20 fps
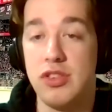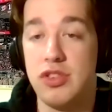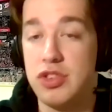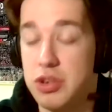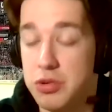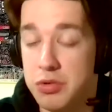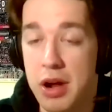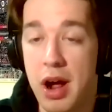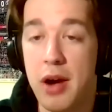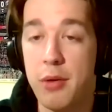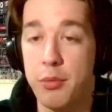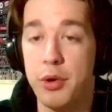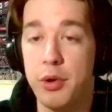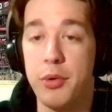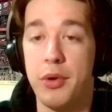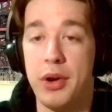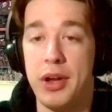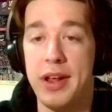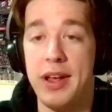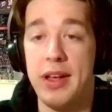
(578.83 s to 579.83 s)
Do not
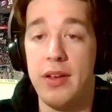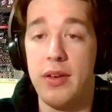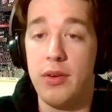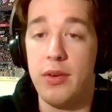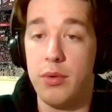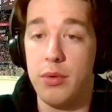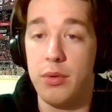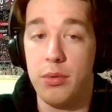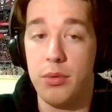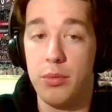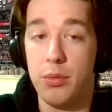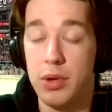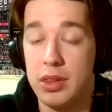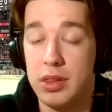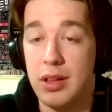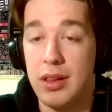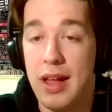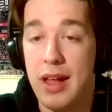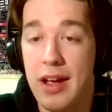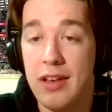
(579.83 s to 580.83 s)
ruin it with
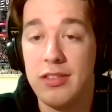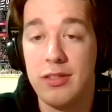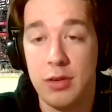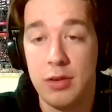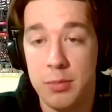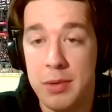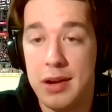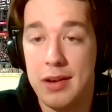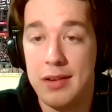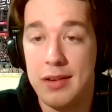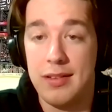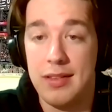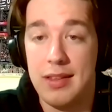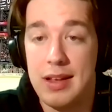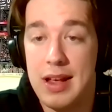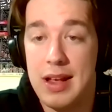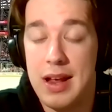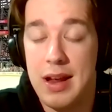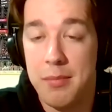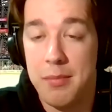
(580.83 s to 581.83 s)
the last 2 minutes of
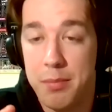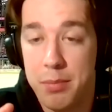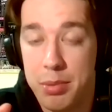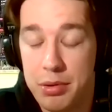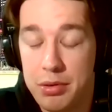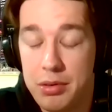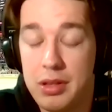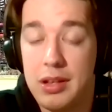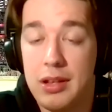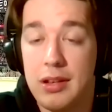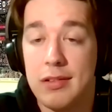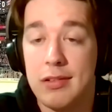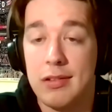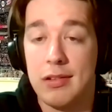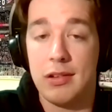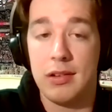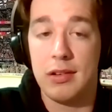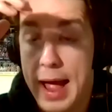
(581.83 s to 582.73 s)
the game, please.